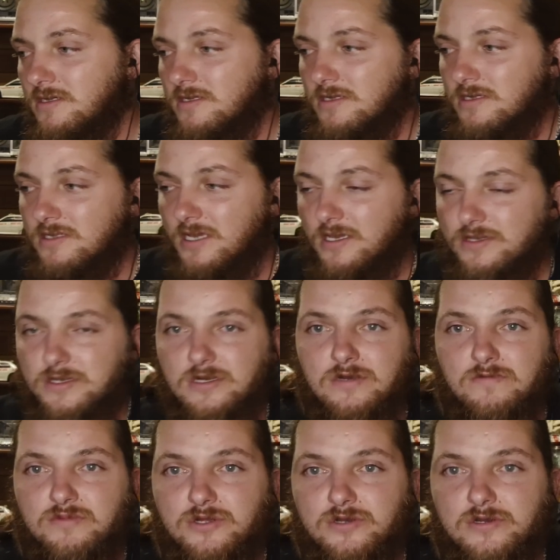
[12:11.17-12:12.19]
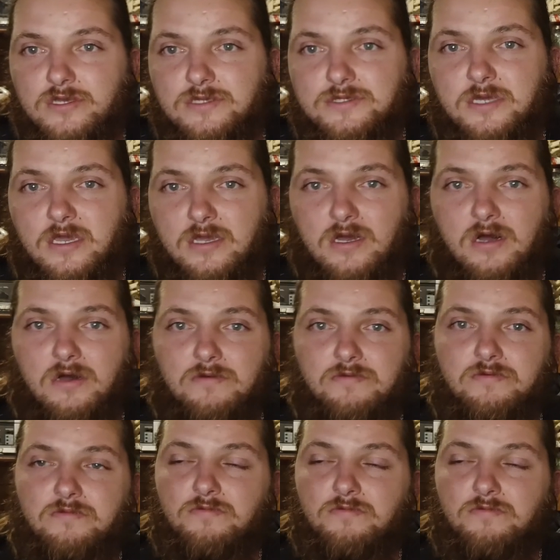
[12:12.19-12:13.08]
let their employees take off